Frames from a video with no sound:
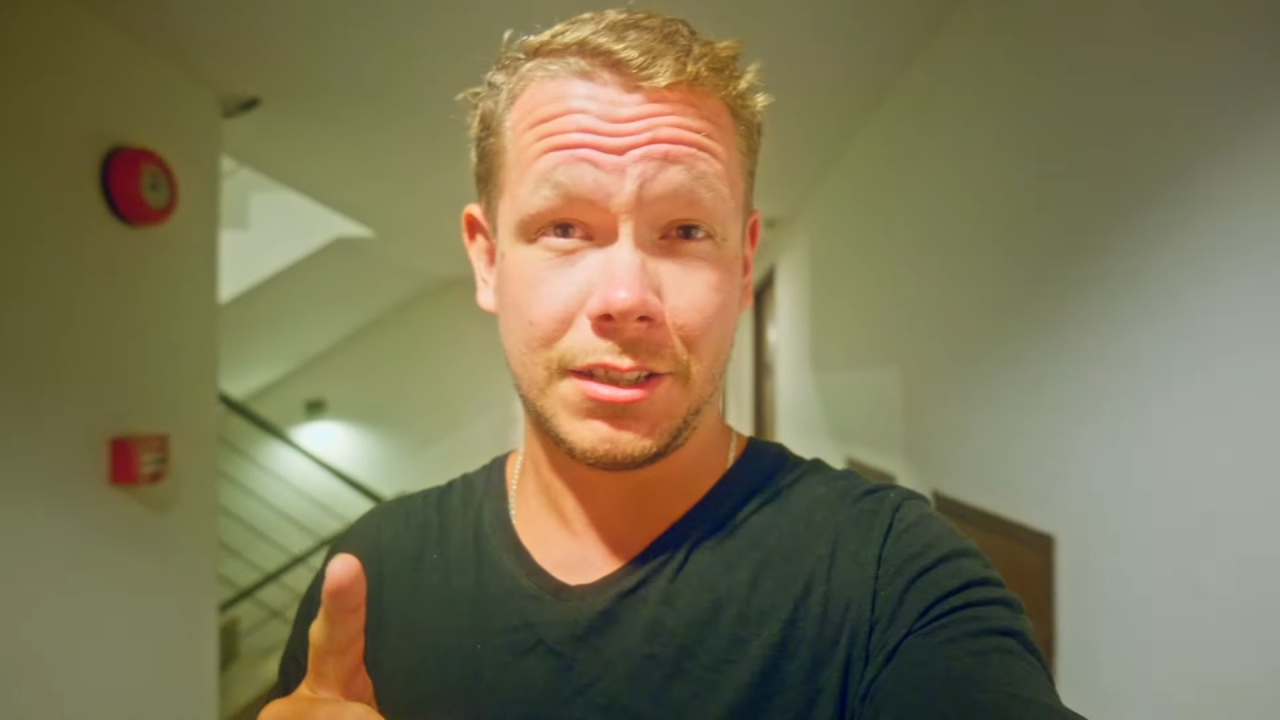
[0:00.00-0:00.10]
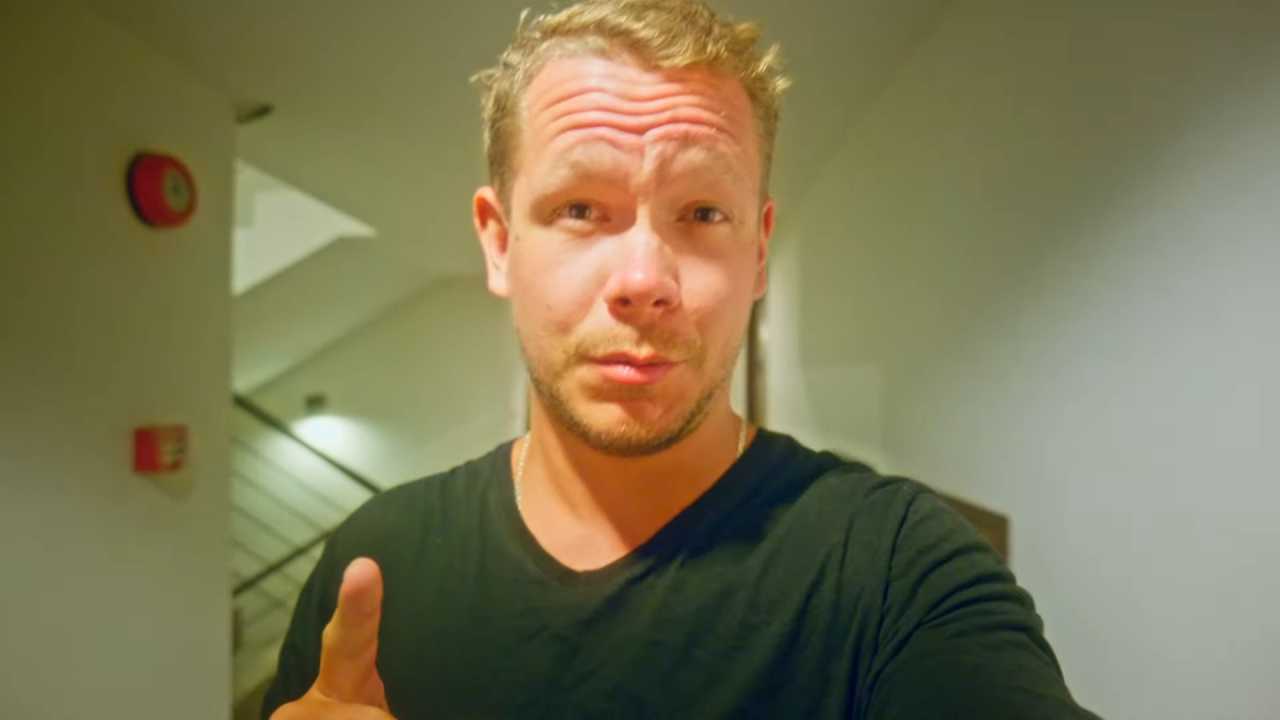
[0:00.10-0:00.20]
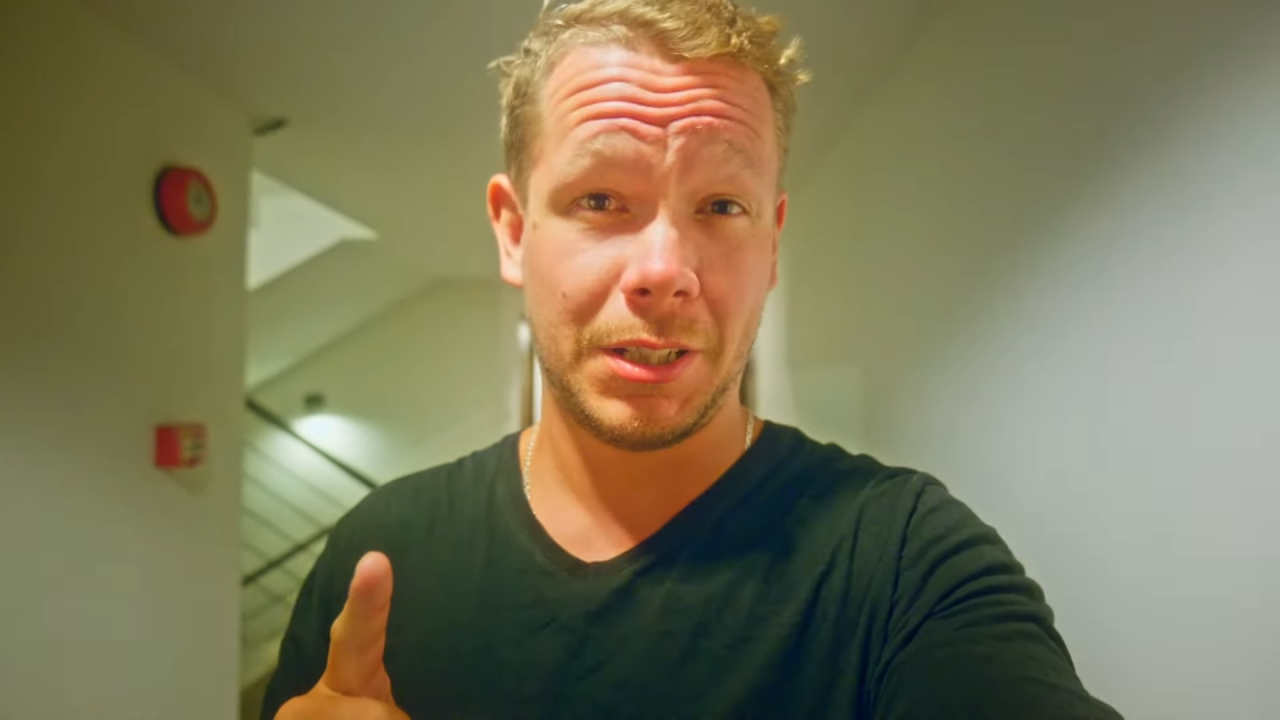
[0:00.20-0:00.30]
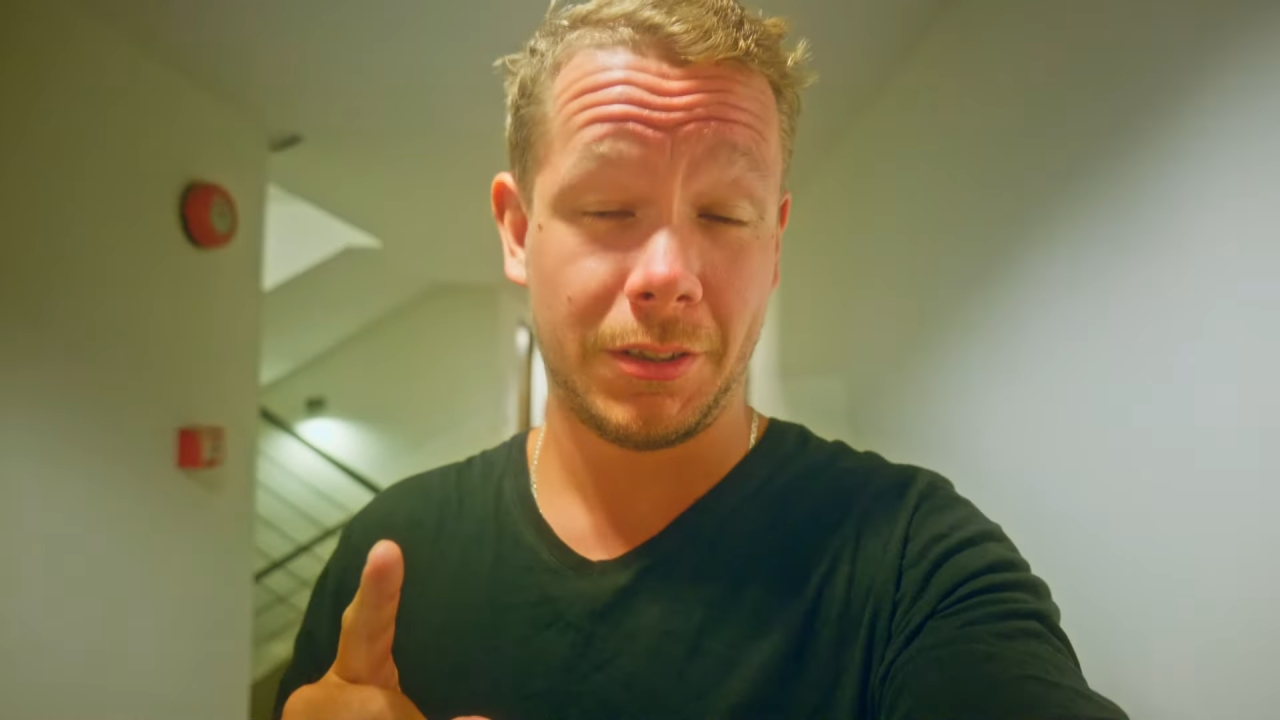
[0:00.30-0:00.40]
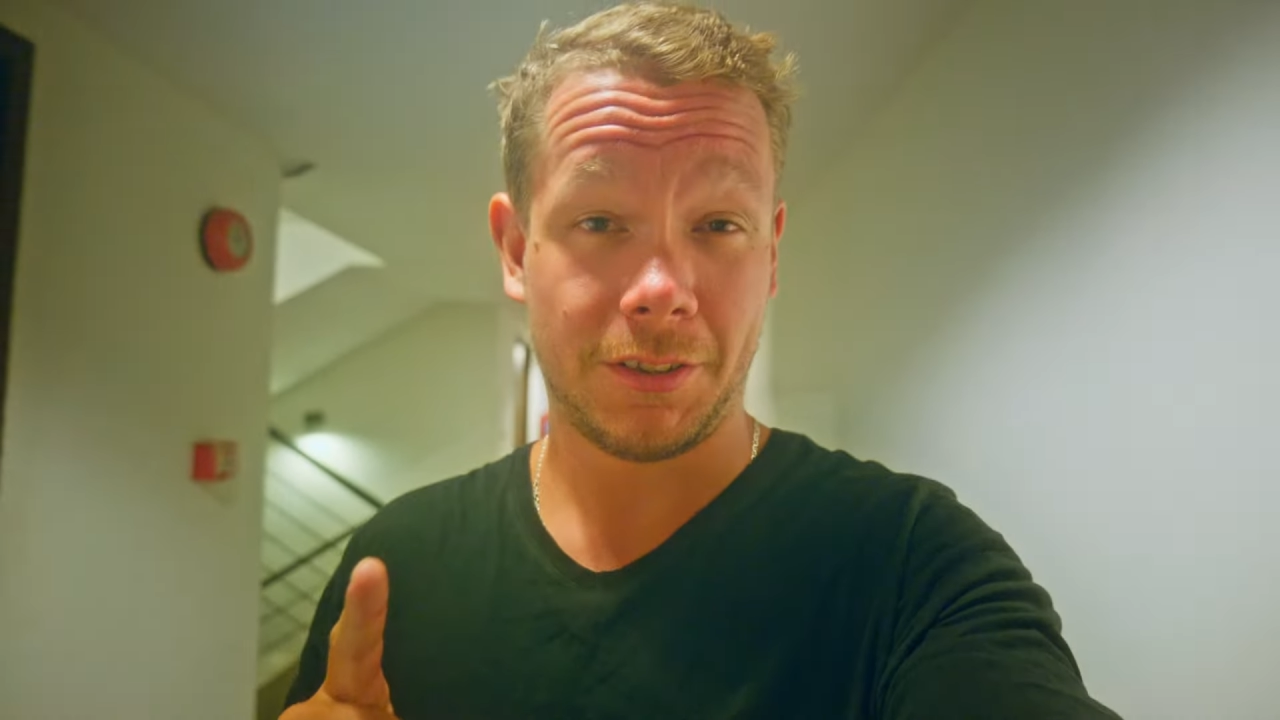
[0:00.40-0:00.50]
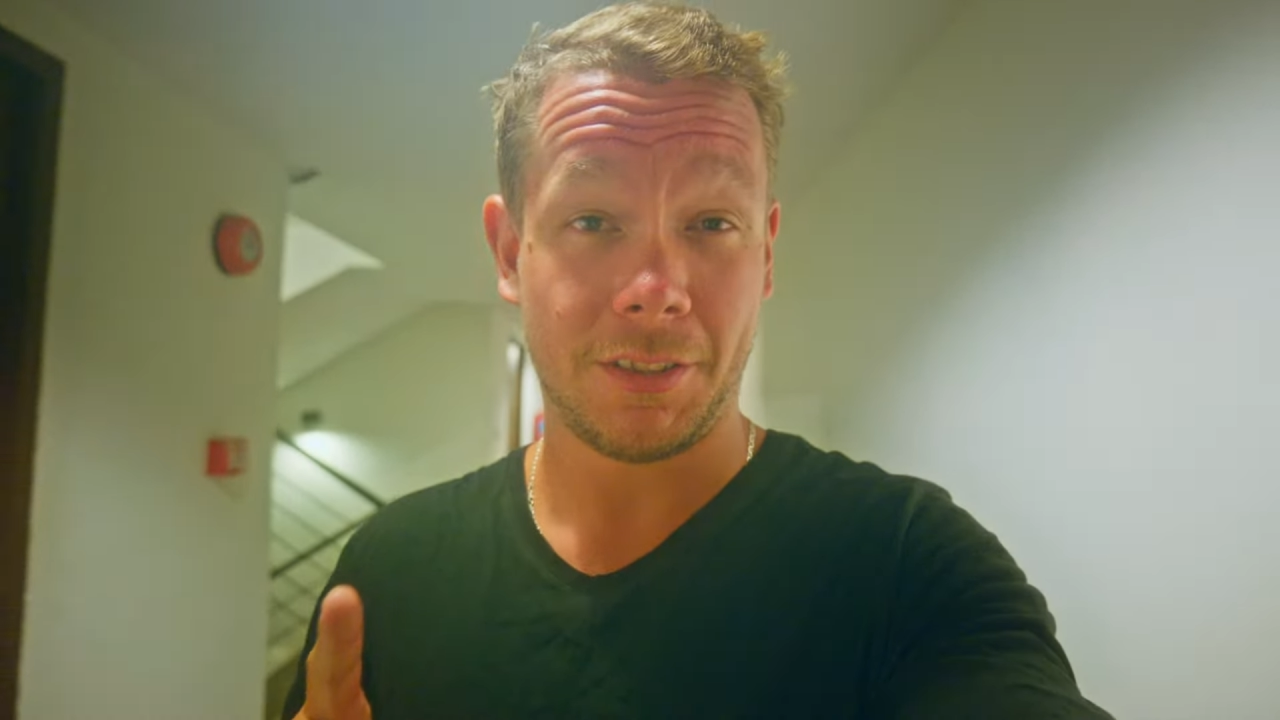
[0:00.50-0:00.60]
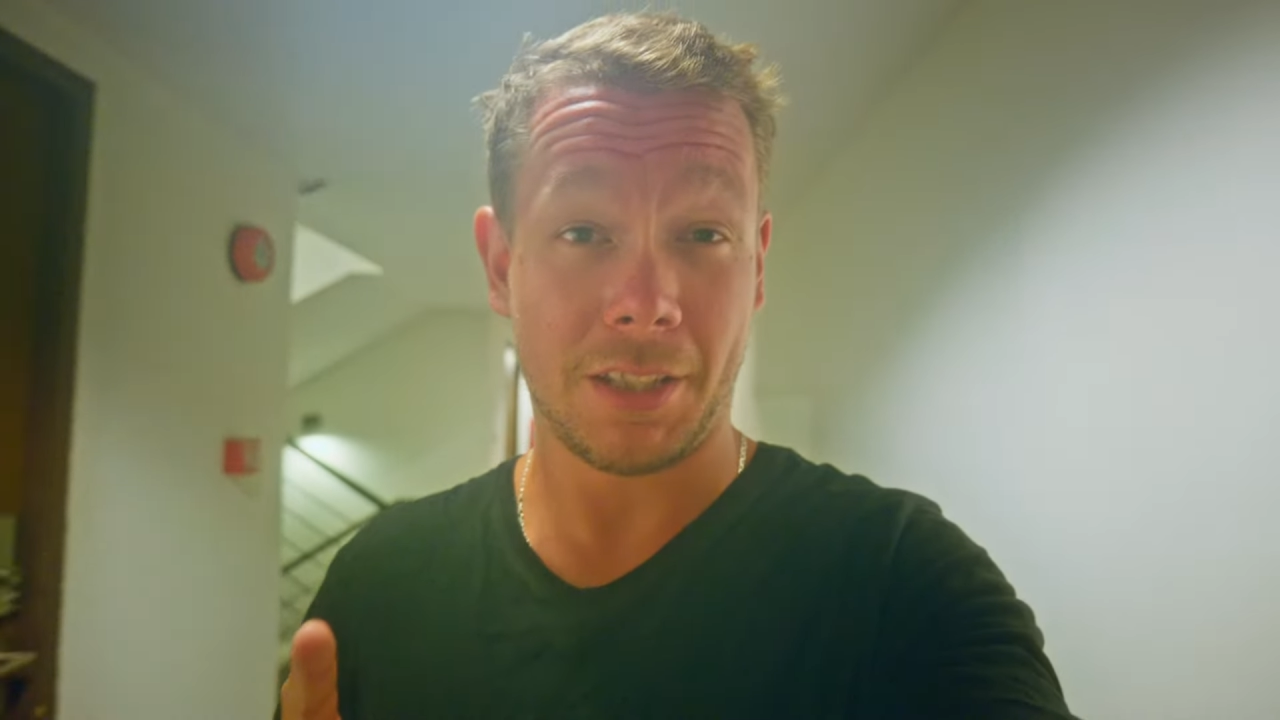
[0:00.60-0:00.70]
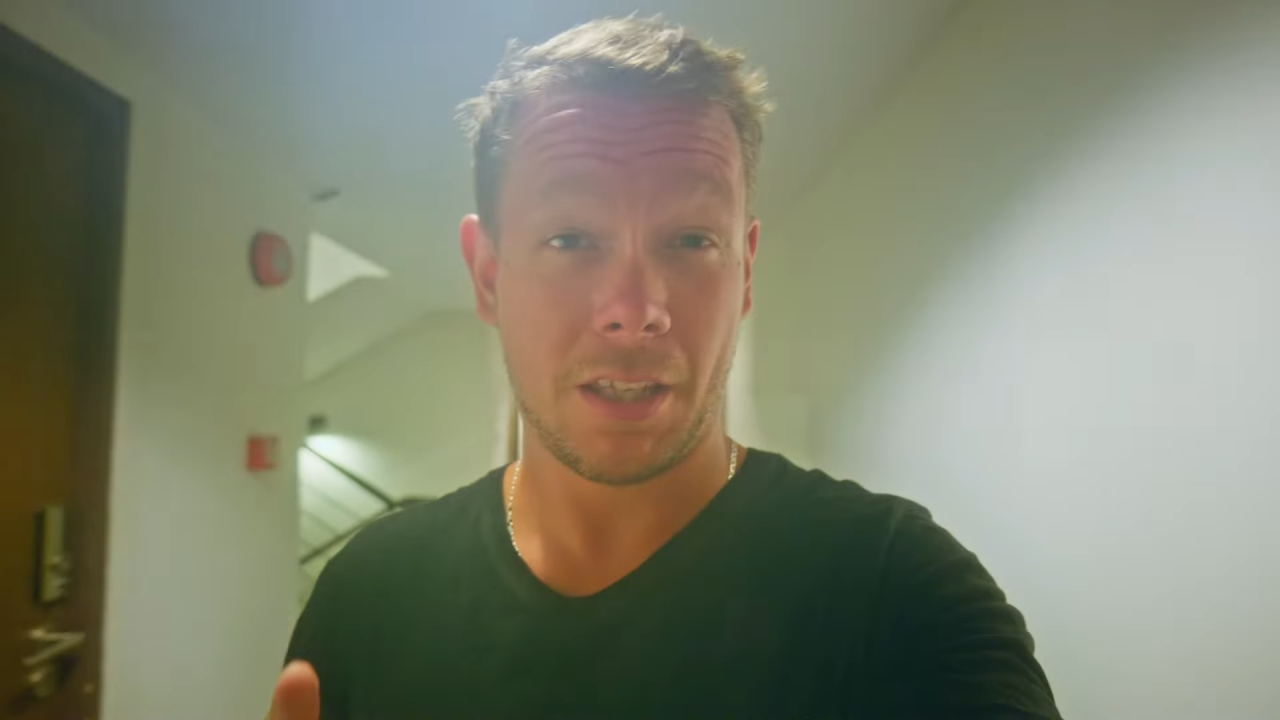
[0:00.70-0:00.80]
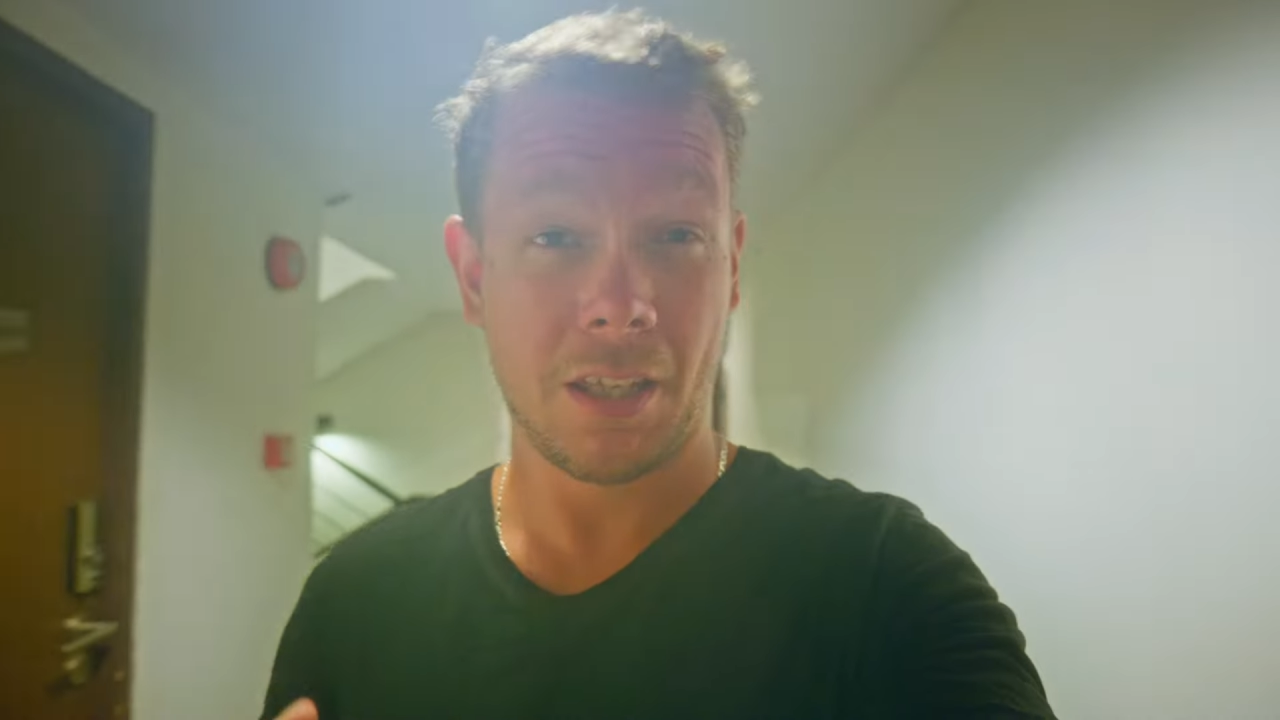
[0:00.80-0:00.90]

a little bit thirsty.